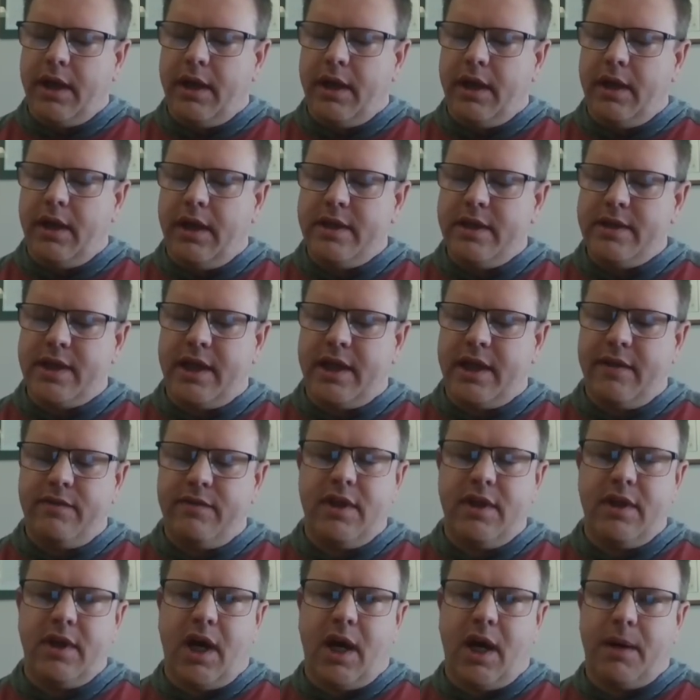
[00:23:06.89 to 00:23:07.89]
is that if the
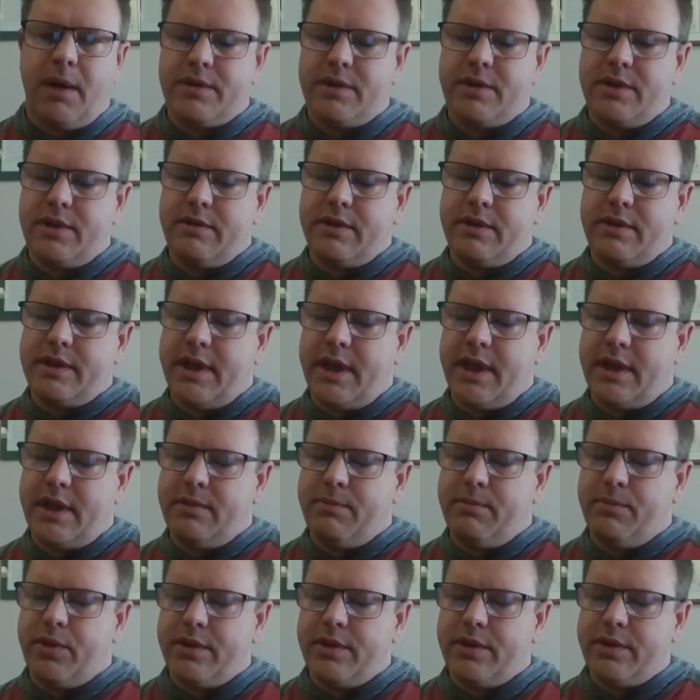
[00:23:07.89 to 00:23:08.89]
option to attend in
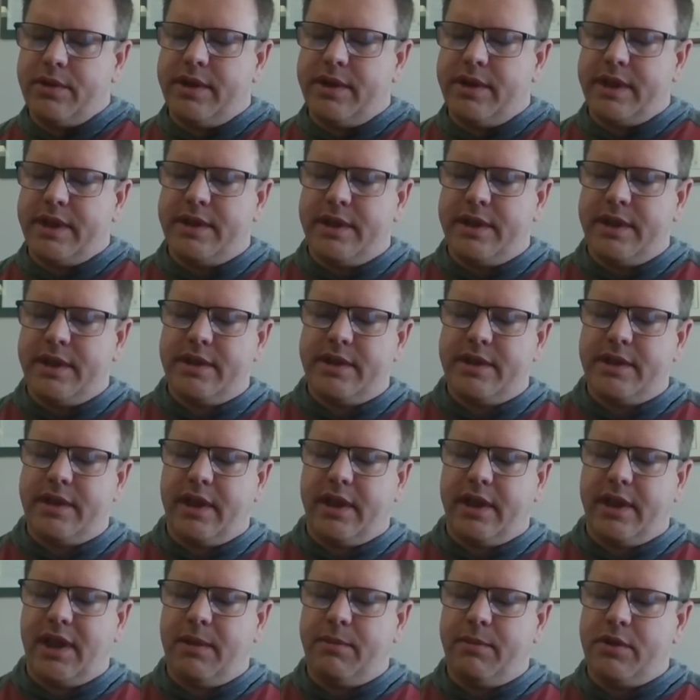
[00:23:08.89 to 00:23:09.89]
person exists and the
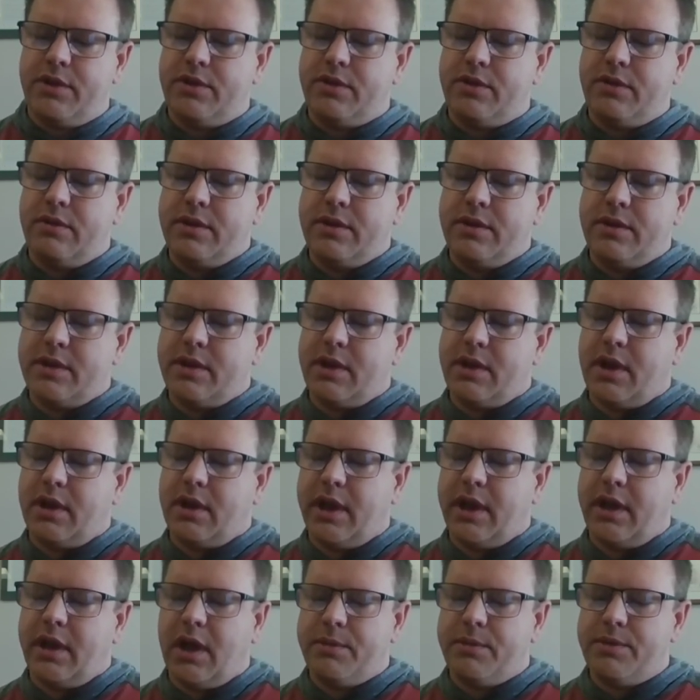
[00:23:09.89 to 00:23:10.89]
claimant chooses an online
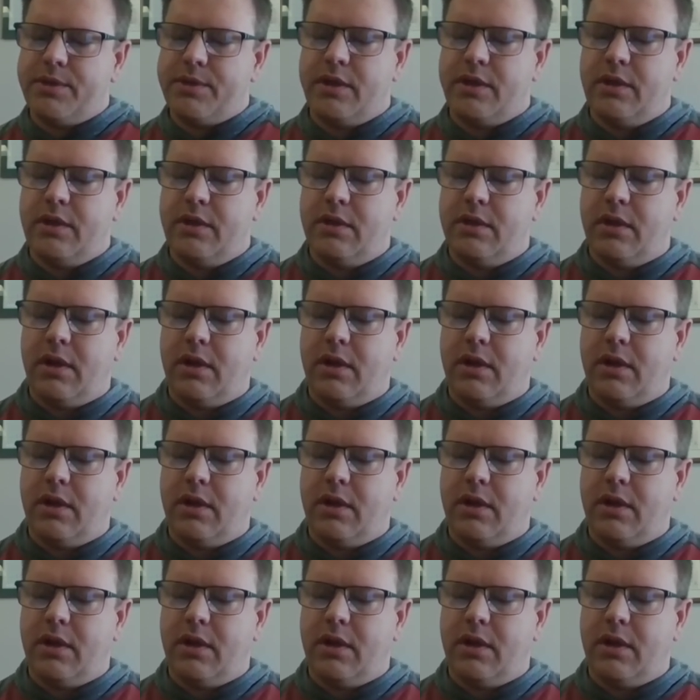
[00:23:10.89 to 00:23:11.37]
option,